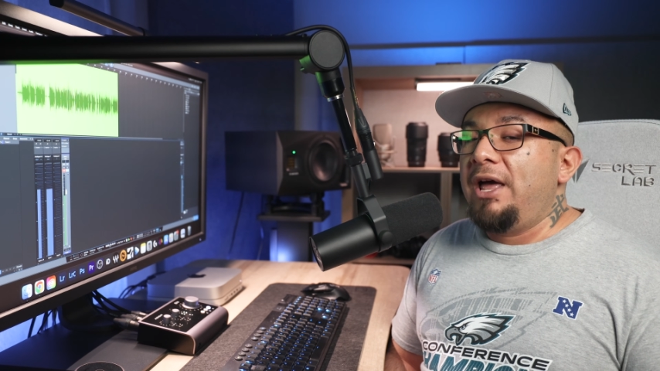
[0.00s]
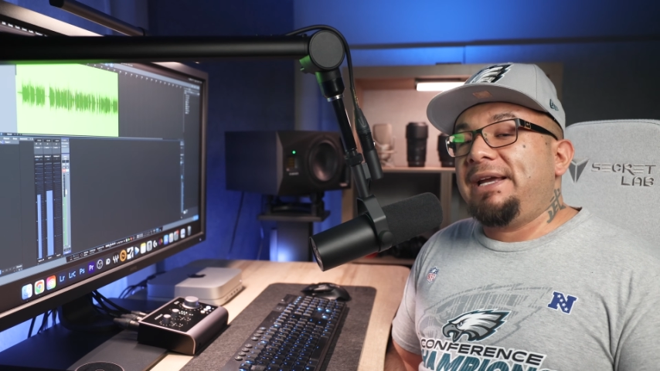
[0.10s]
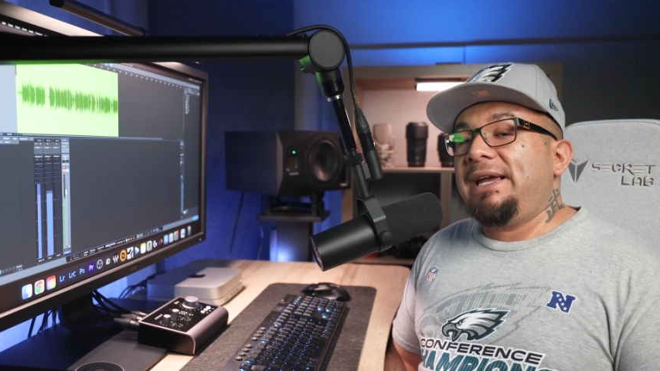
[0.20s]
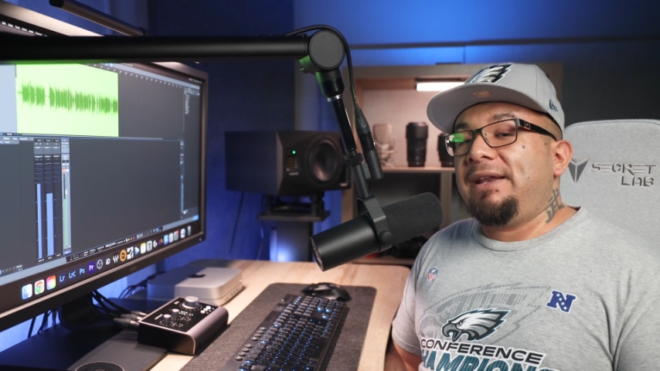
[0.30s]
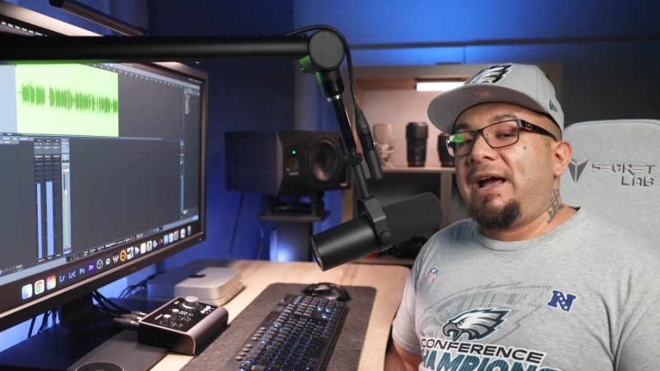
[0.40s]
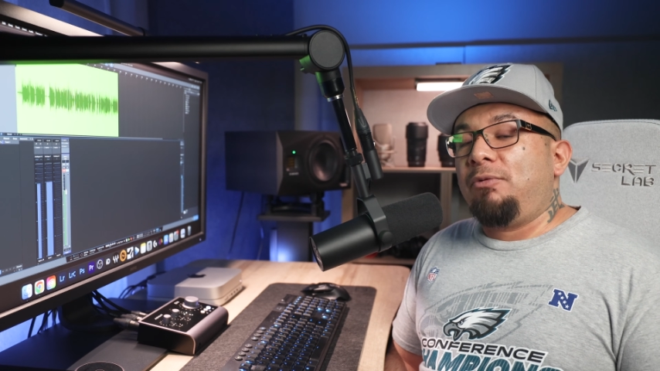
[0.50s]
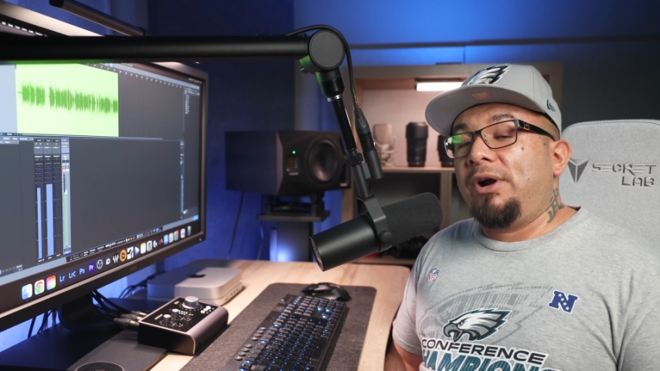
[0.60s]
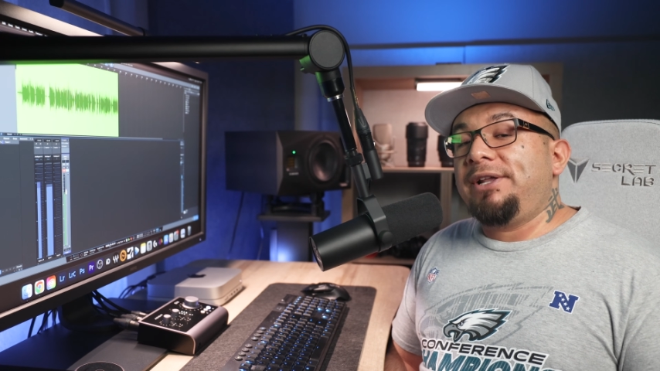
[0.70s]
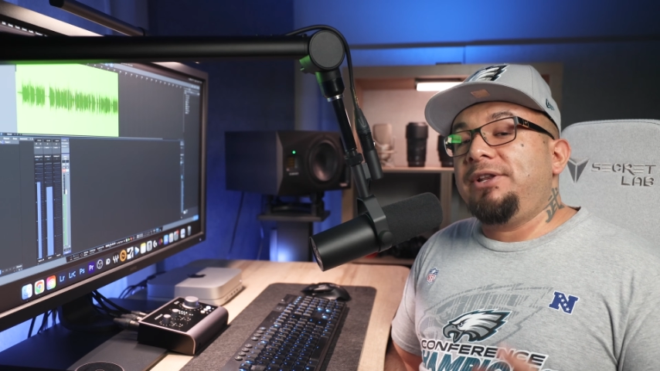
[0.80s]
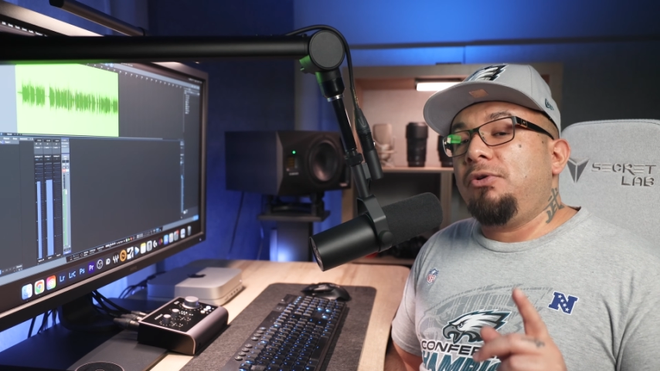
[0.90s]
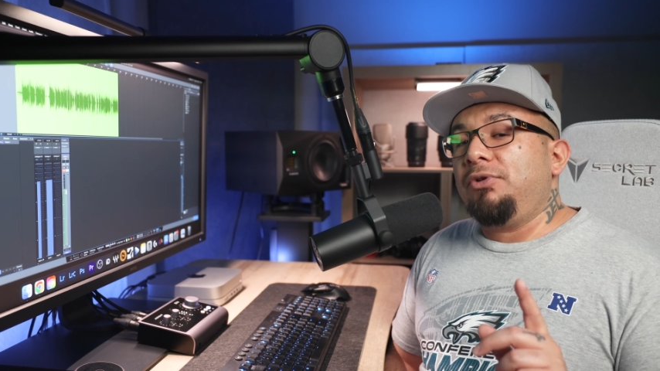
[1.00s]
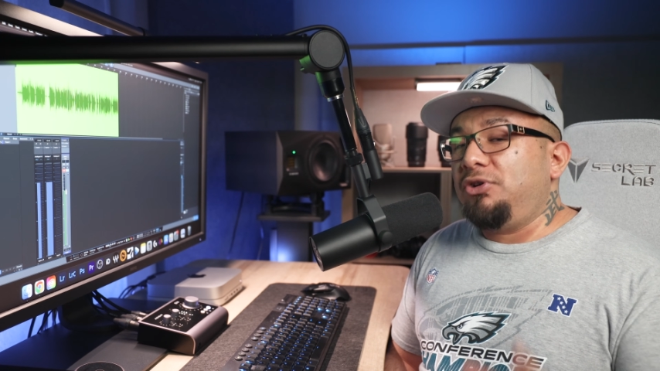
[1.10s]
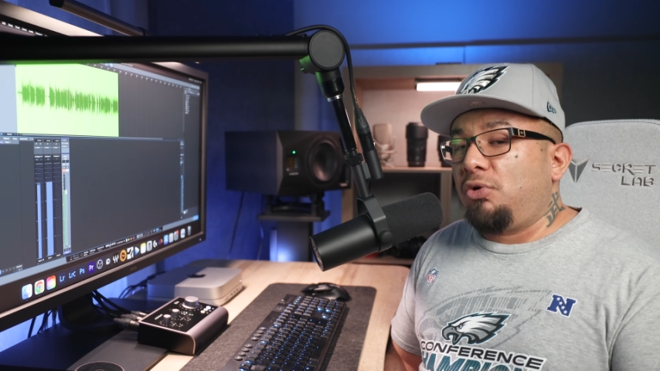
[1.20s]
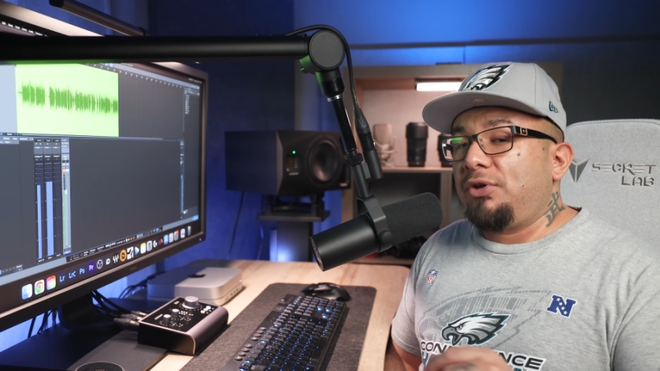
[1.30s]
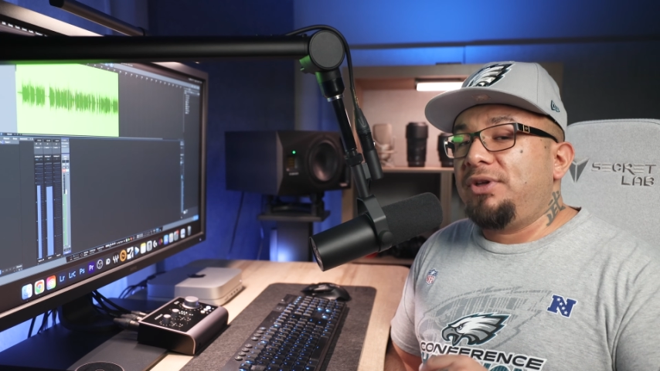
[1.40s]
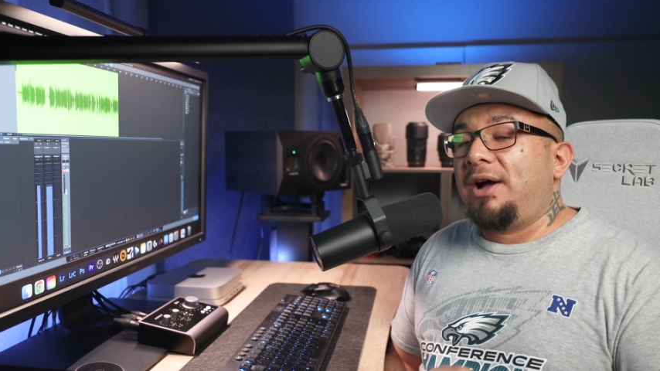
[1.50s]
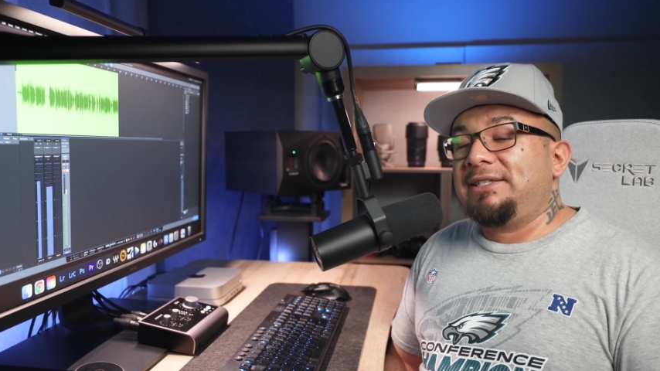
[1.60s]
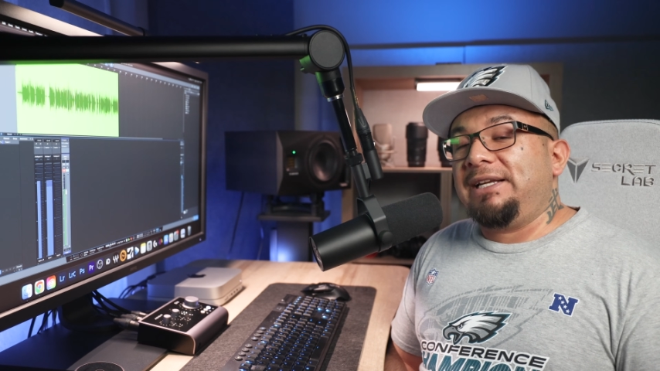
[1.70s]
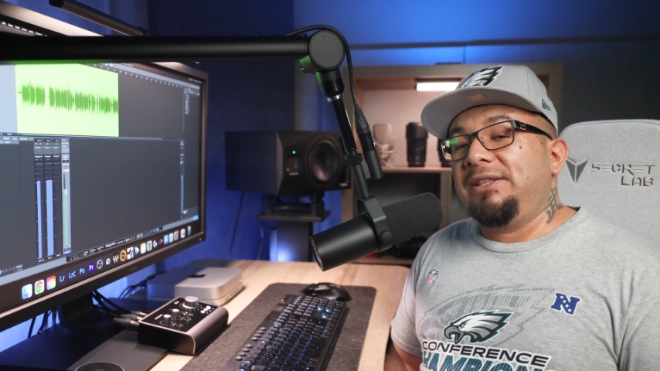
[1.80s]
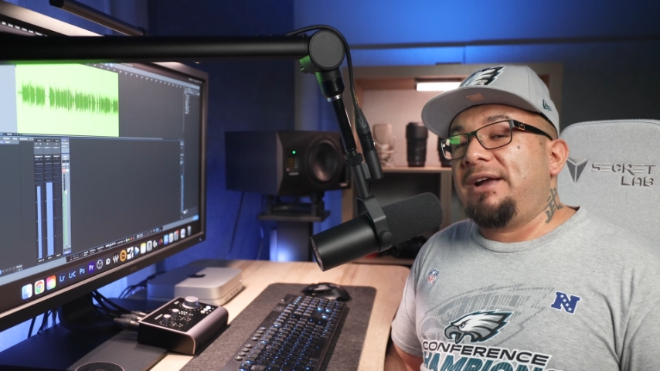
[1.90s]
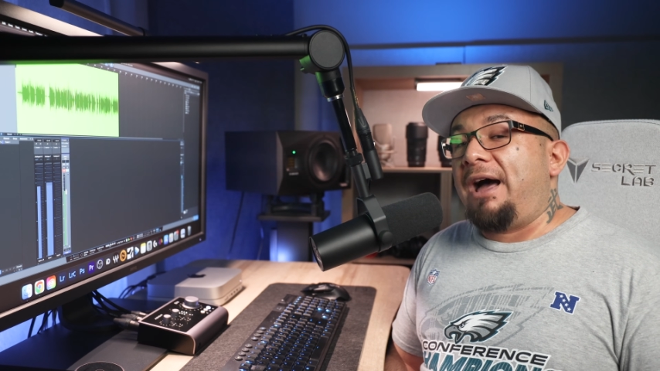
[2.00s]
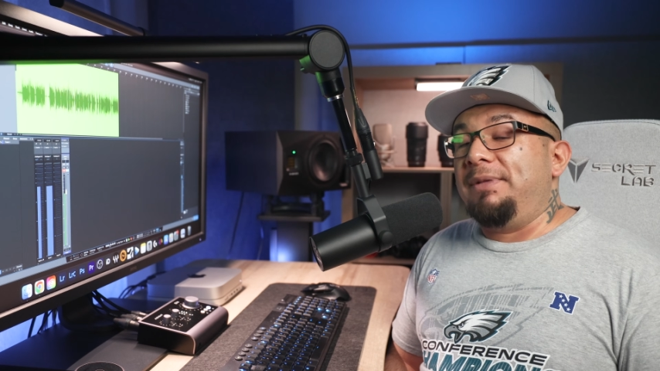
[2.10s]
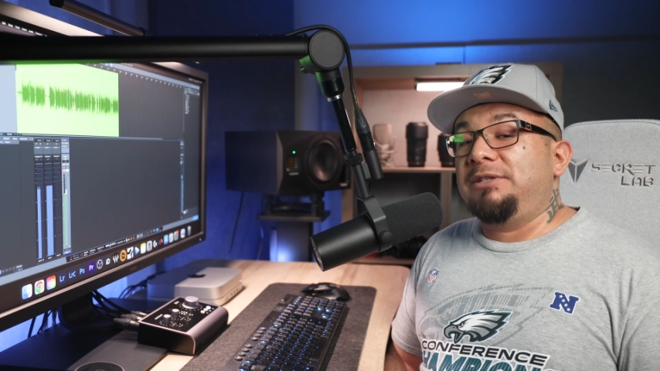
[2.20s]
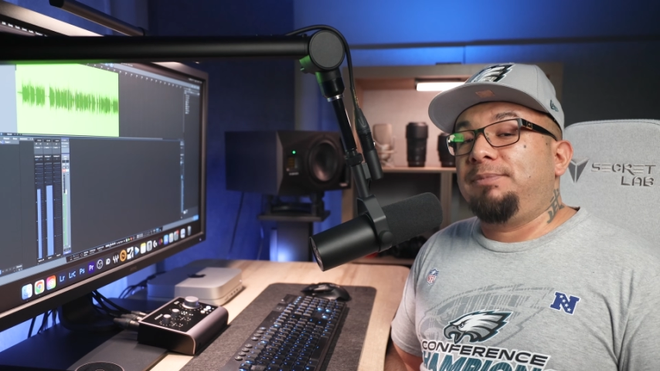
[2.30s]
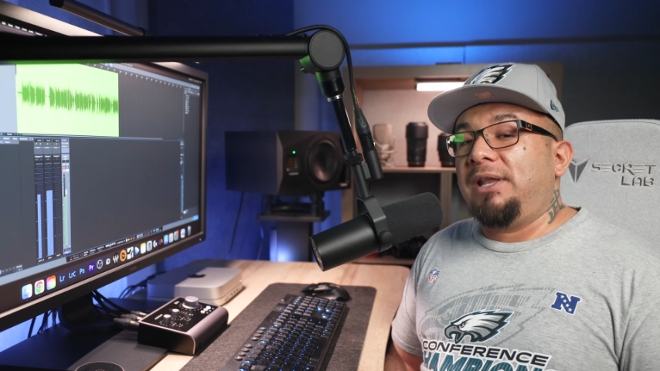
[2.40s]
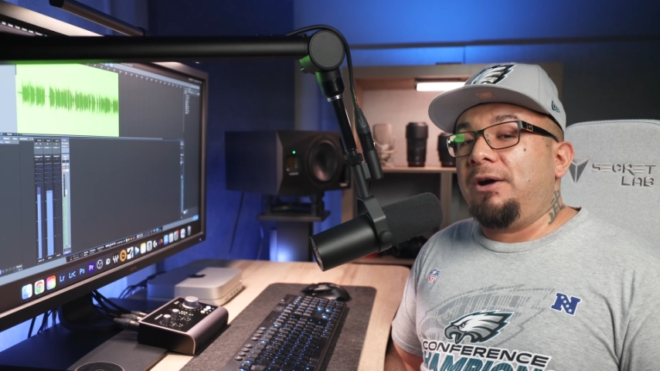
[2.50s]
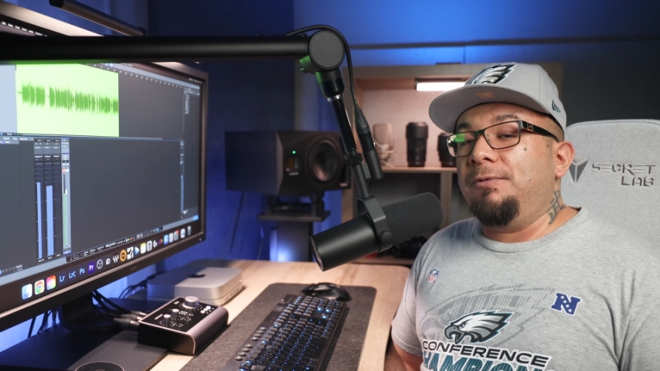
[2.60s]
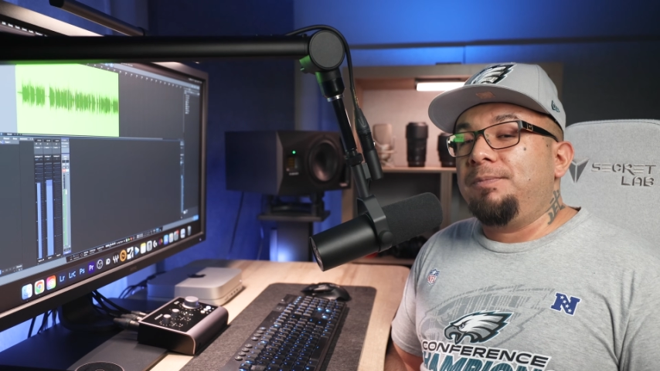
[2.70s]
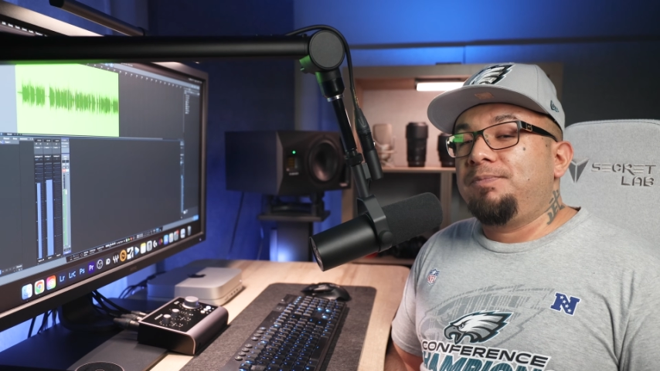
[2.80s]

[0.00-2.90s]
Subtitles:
but again, I want to know your thoughts in the comments below.